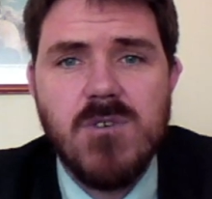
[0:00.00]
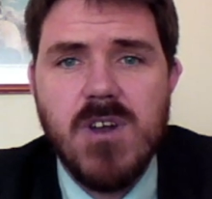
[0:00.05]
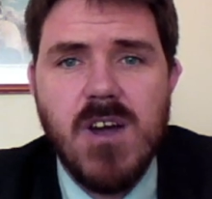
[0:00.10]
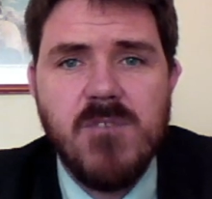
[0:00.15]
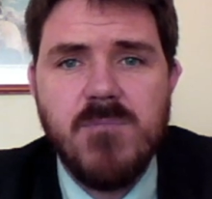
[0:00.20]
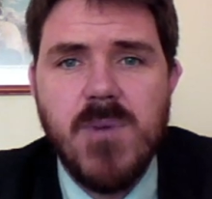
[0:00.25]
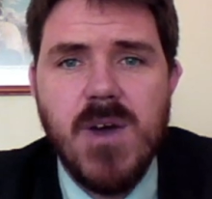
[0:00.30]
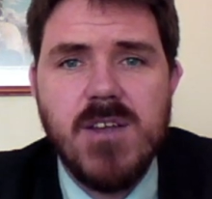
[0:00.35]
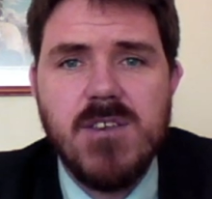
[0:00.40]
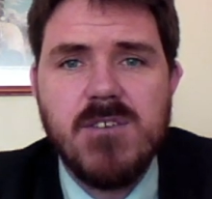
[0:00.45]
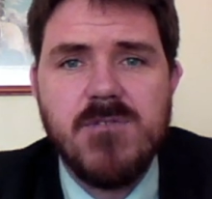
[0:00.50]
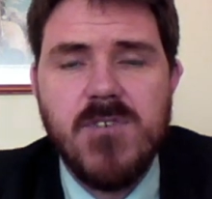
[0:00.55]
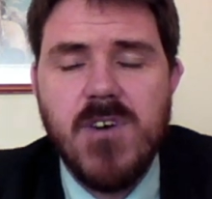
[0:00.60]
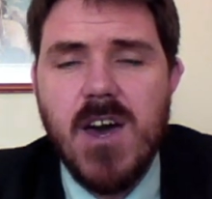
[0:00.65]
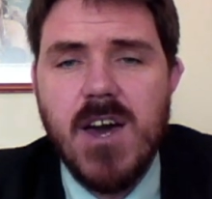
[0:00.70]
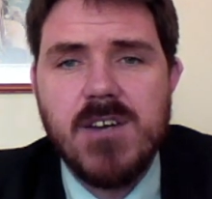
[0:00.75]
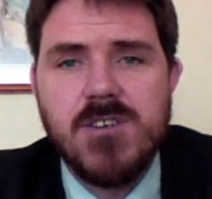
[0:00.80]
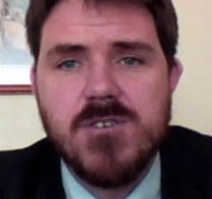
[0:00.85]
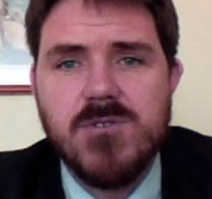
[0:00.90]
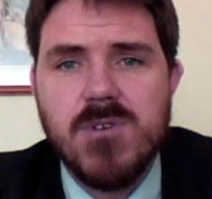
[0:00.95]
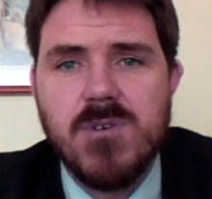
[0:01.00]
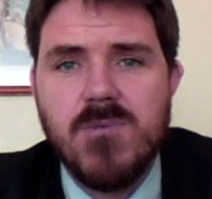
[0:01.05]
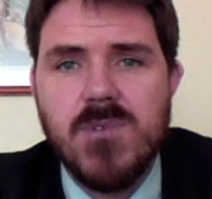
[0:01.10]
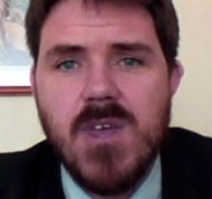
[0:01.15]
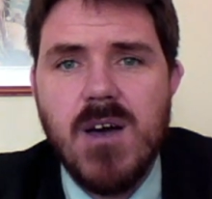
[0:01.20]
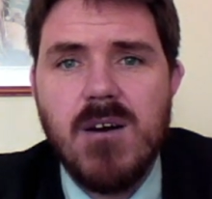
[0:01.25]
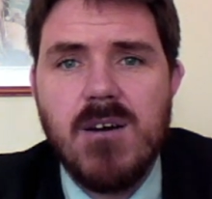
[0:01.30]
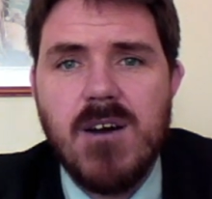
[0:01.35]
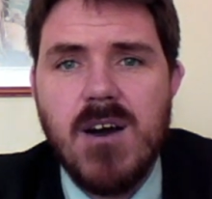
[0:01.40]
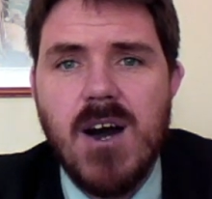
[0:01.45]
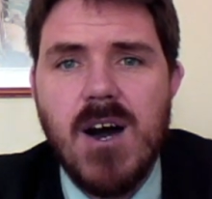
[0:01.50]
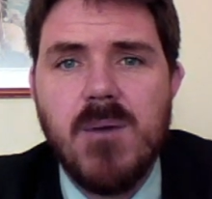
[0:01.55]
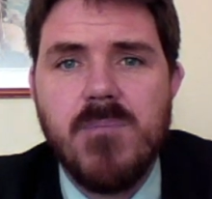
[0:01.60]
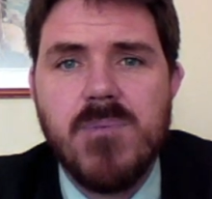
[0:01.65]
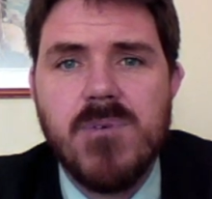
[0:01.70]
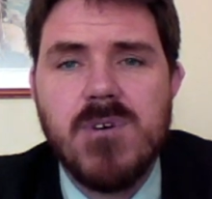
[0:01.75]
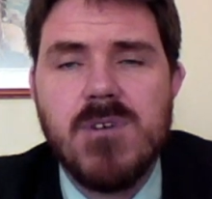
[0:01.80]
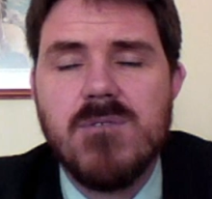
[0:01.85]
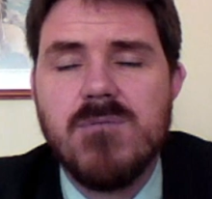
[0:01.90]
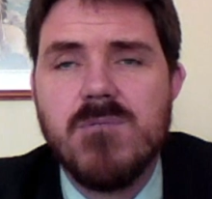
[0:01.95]
You don't have manufacturing without
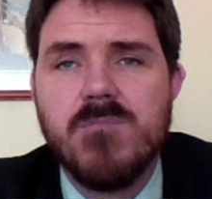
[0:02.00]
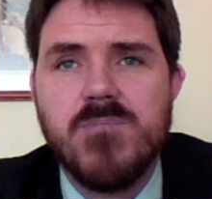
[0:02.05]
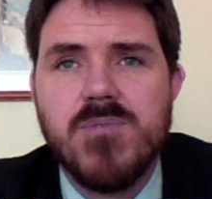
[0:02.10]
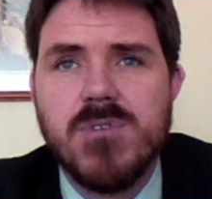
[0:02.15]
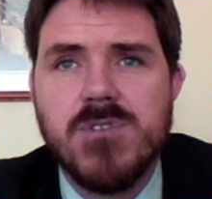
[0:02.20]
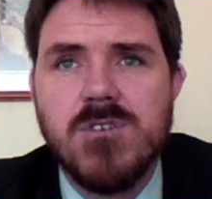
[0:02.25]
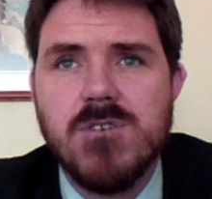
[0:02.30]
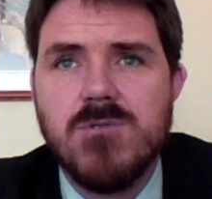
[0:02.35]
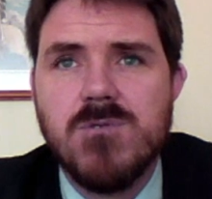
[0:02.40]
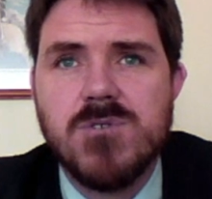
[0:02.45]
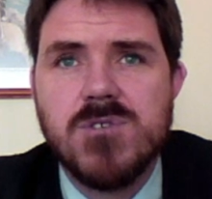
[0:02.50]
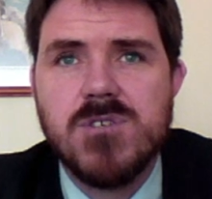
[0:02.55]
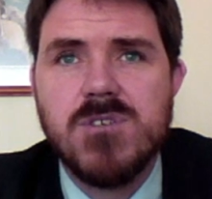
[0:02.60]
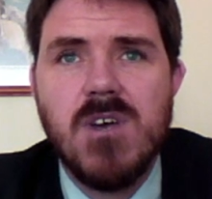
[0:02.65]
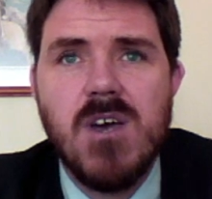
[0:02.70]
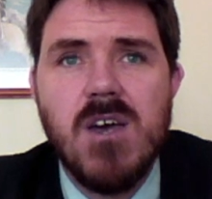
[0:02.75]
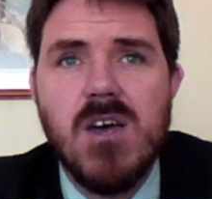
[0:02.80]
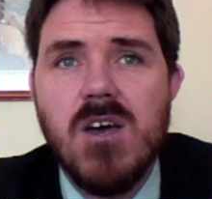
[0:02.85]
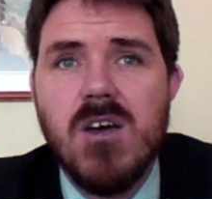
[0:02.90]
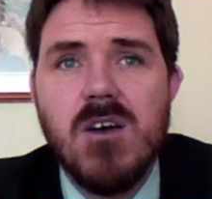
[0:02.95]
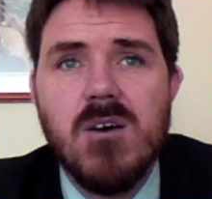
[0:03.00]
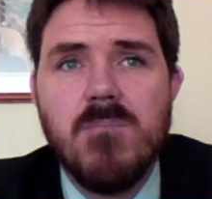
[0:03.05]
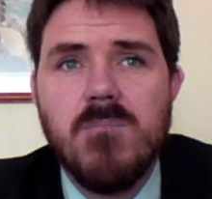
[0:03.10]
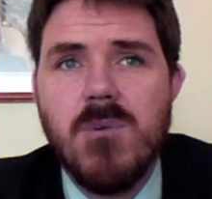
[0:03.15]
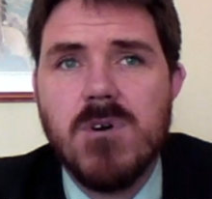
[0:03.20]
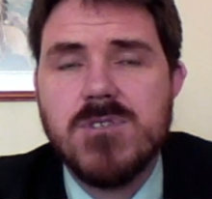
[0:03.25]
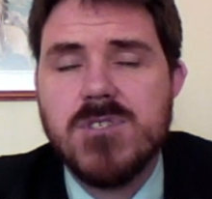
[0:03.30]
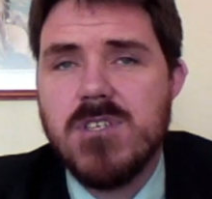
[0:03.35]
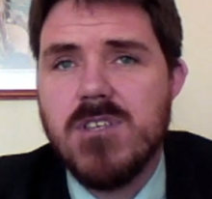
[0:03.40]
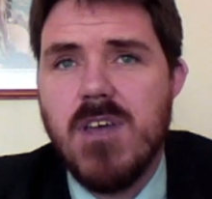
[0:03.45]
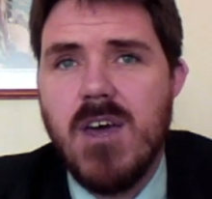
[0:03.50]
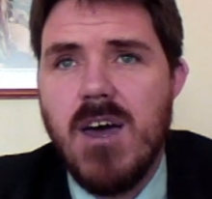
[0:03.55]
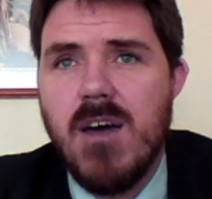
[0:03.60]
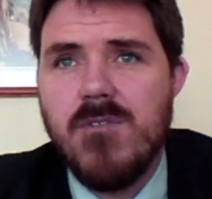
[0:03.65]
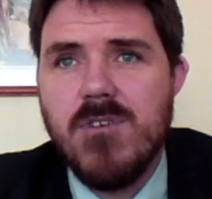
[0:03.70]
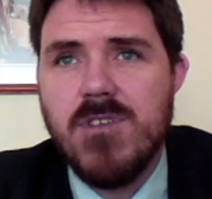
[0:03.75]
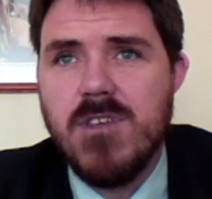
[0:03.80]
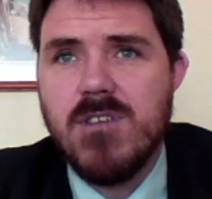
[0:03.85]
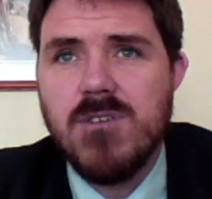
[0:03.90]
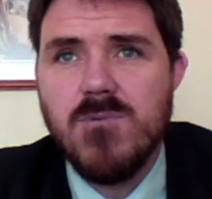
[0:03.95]
copper. You don't produce most
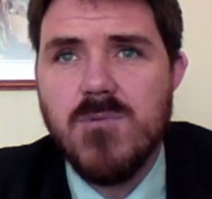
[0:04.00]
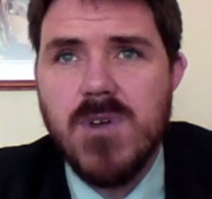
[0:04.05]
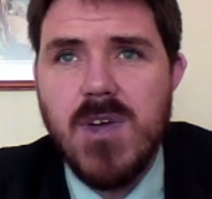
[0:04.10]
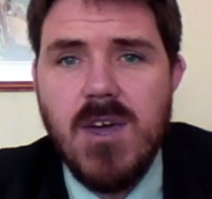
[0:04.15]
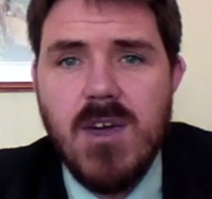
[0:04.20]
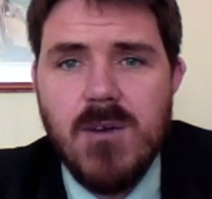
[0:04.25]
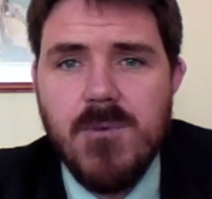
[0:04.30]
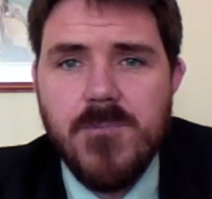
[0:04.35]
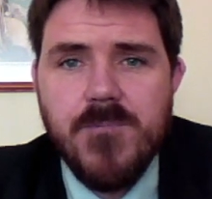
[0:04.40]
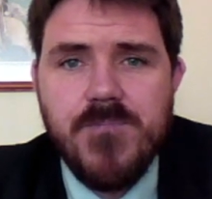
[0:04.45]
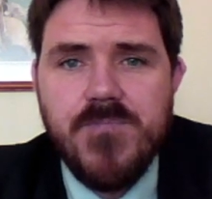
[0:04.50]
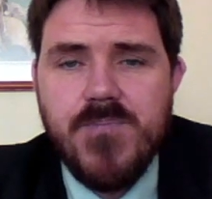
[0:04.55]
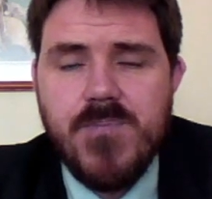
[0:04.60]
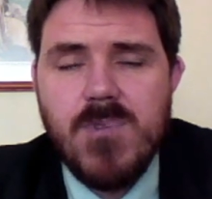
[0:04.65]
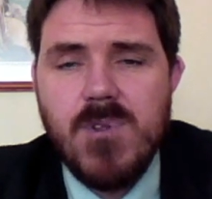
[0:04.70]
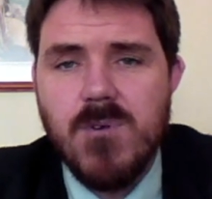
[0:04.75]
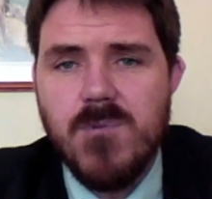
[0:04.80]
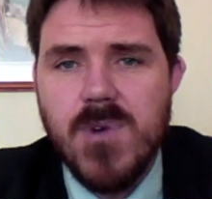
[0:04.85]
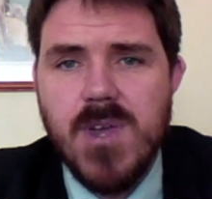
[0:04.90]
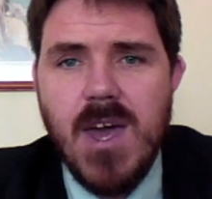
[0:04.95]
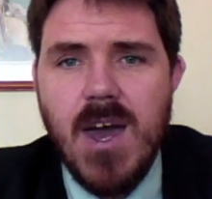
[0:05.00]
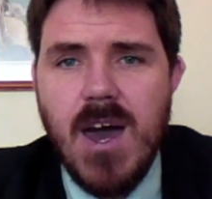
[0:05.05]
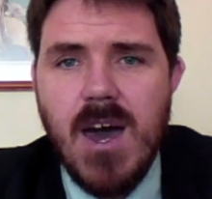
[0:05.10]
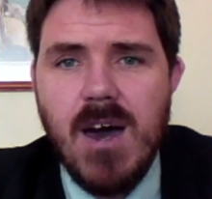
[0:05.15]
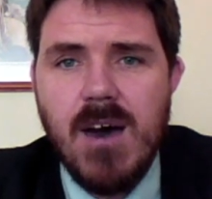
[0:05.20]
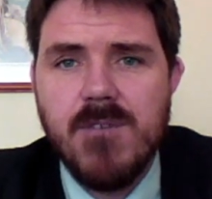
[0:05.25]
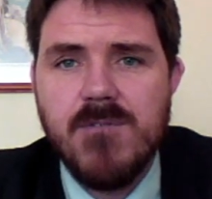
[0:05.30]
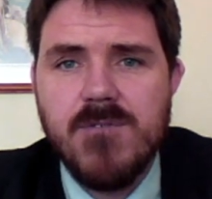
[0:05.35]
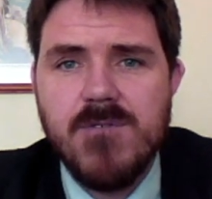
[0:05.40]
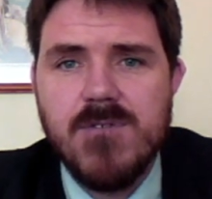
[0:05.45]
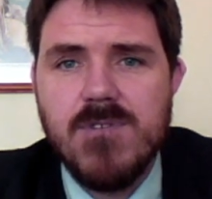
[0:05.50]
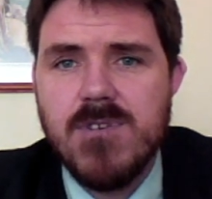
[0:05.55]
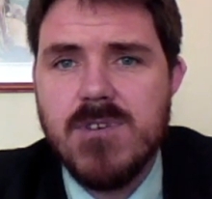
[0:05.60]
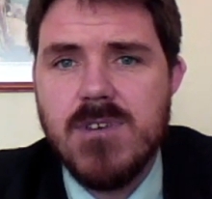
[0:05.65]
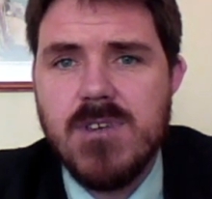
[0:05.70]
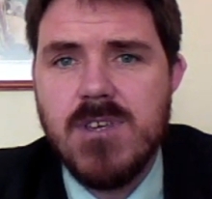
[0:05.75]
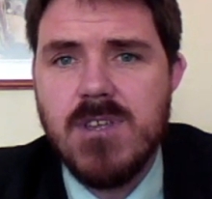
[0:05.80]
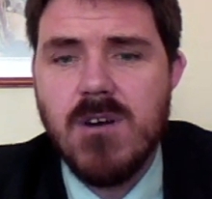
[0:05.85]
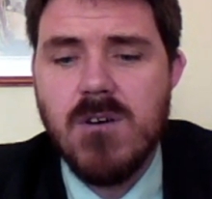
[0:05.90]
of everything that we have.